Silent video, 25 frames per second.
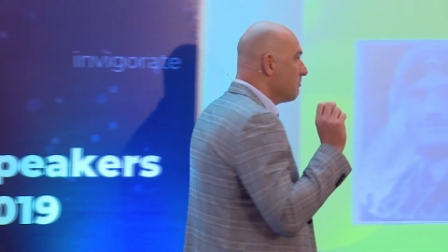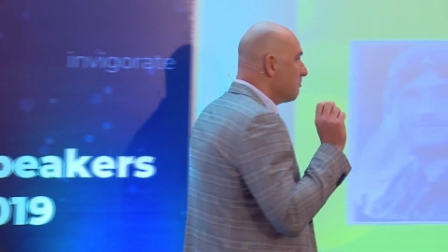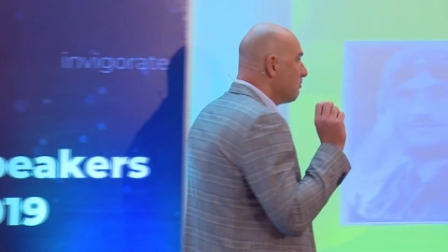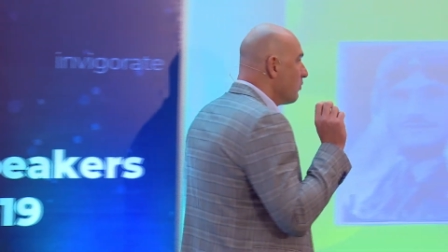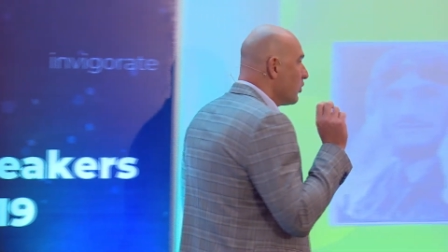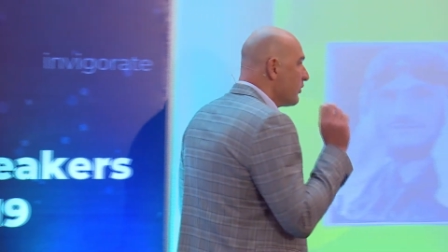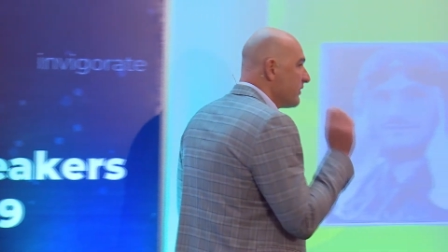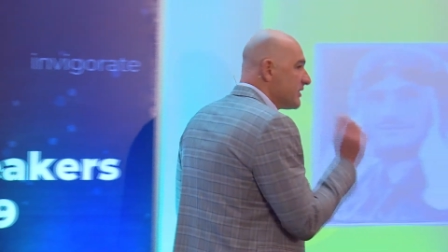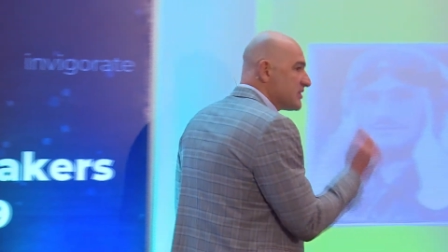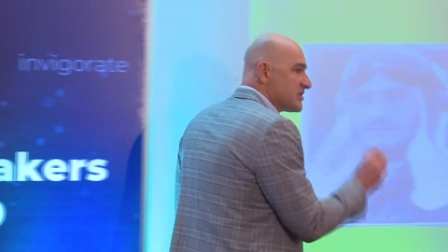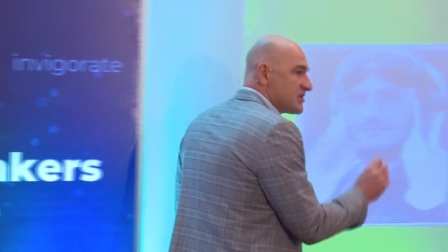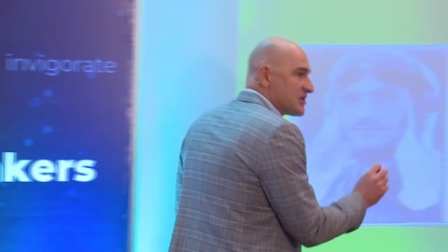
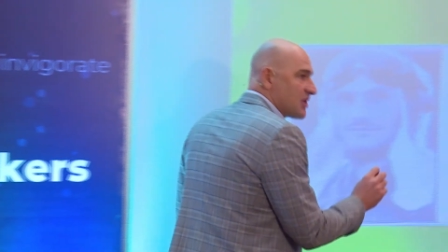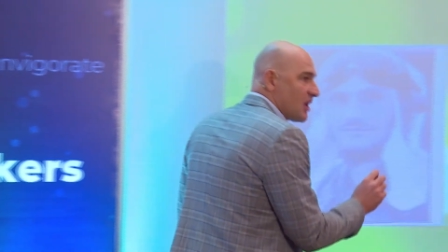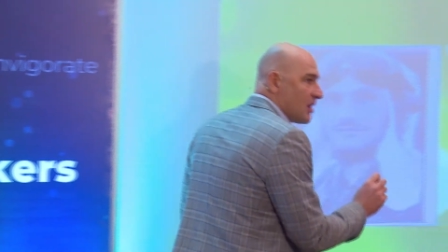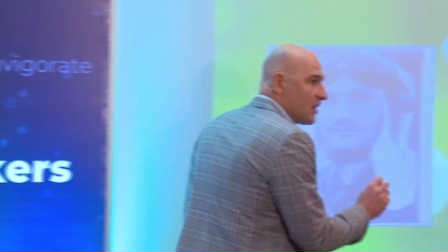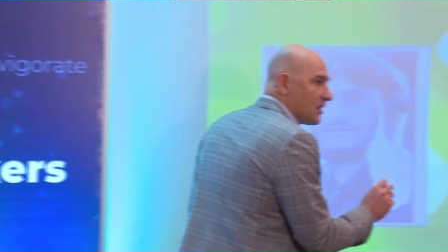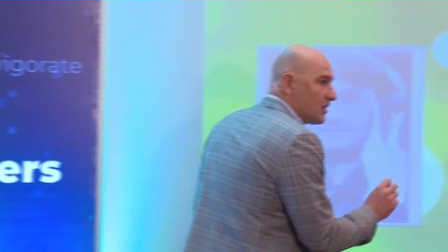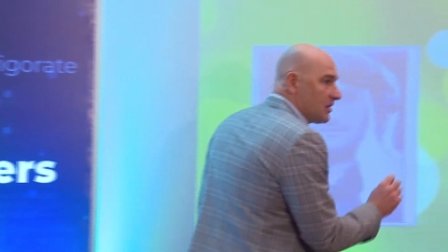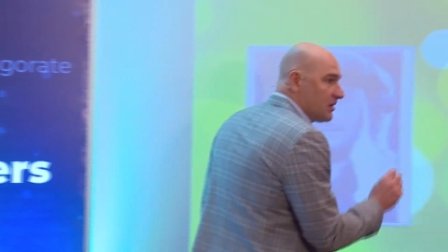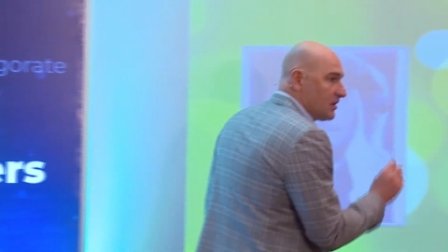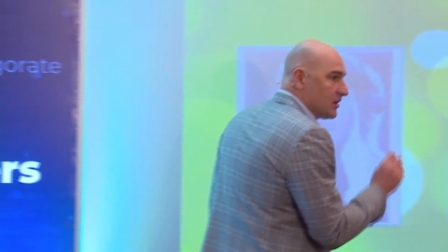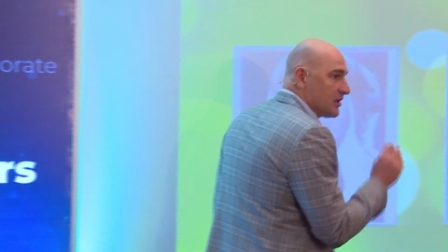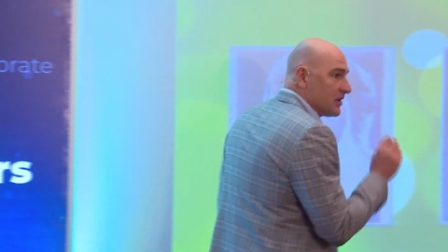movie
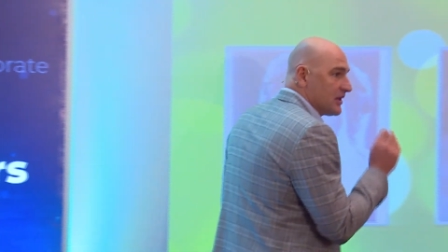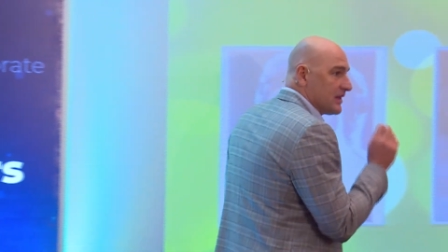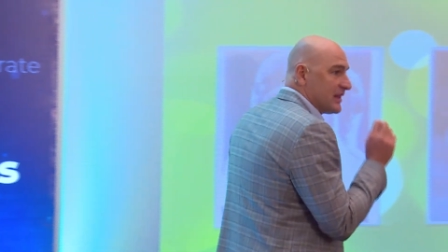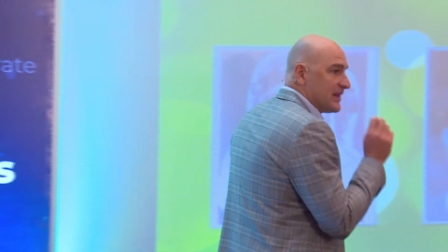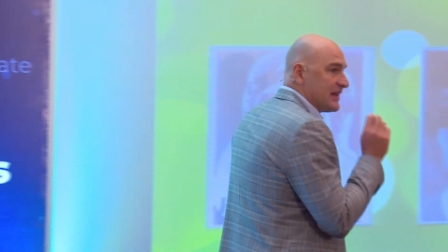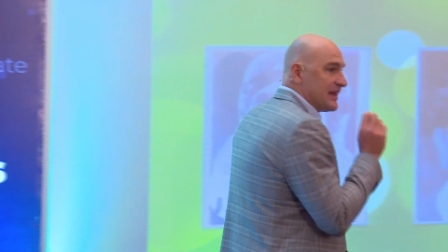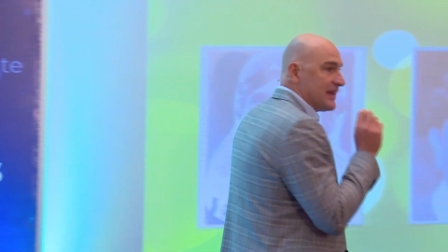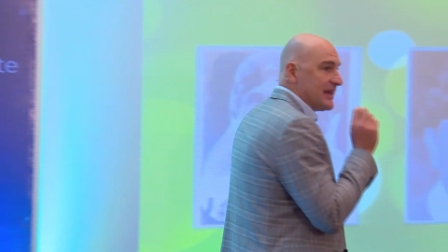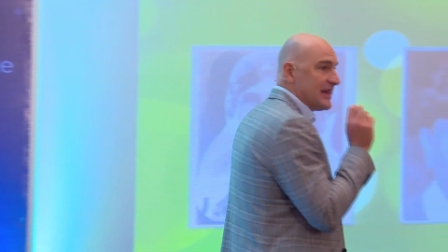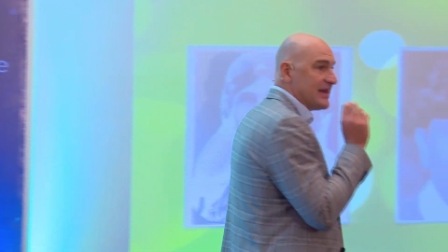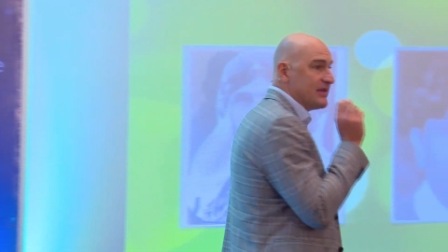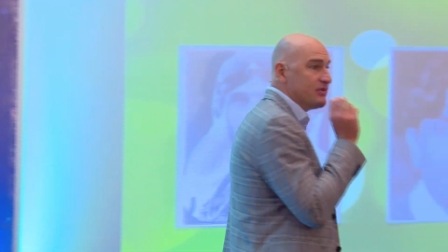star
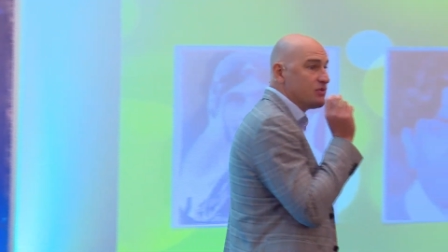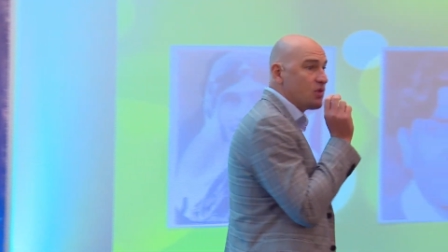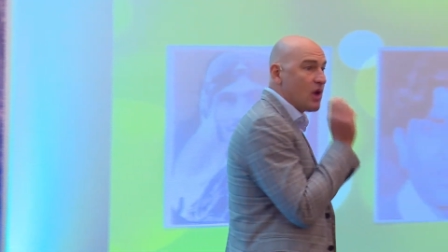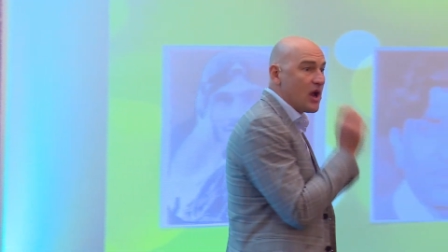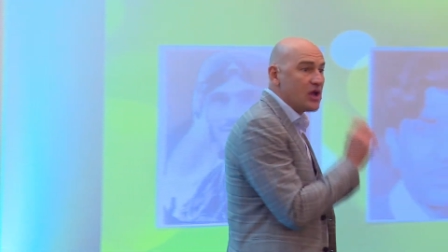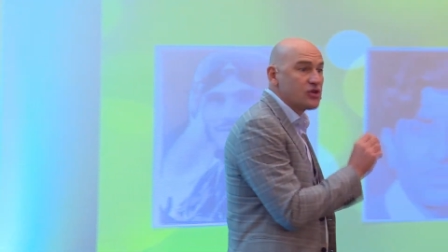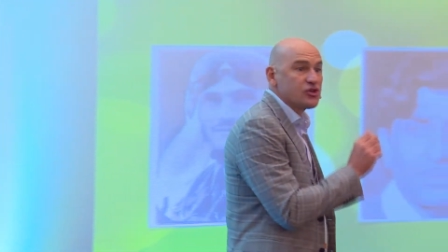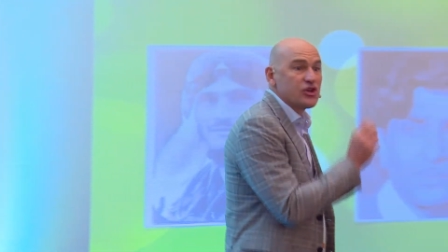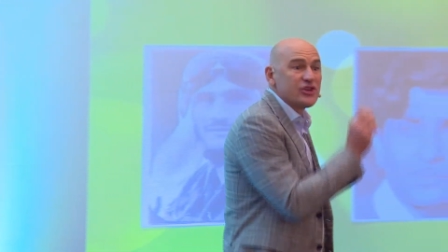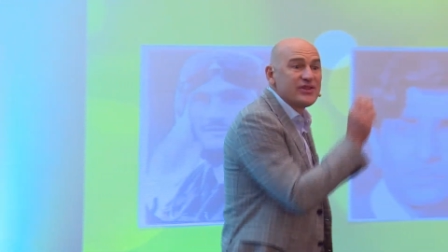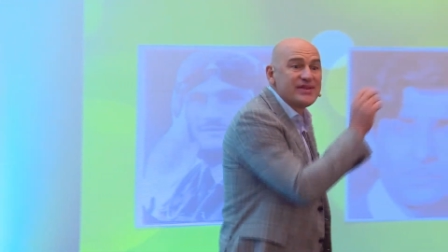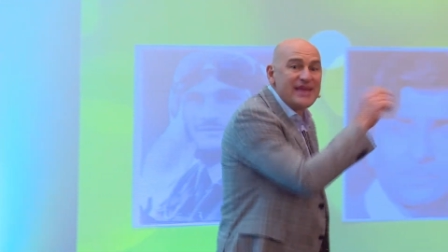in
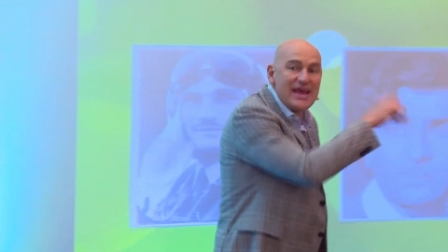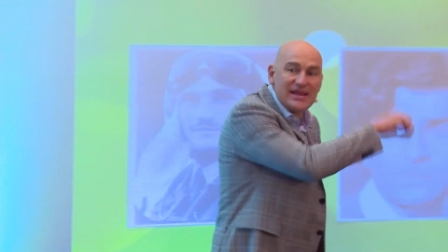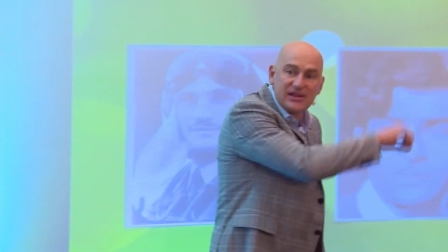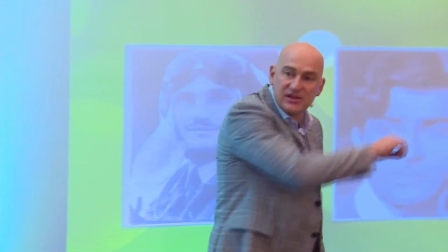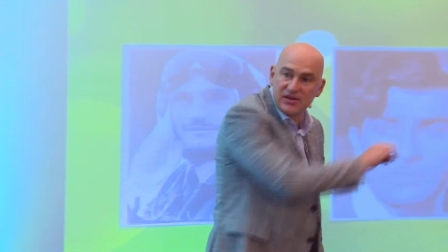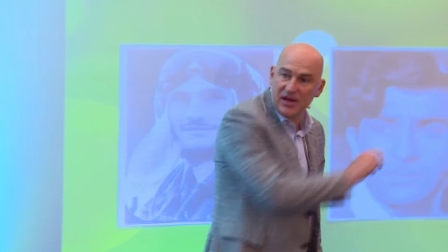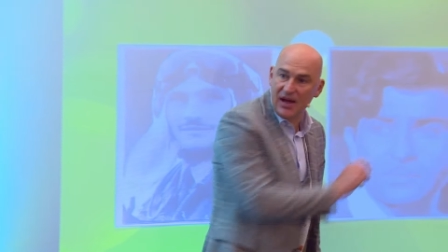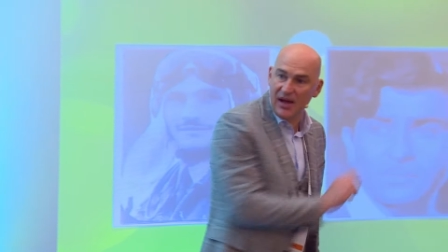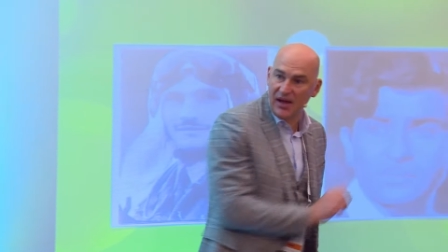Russia at that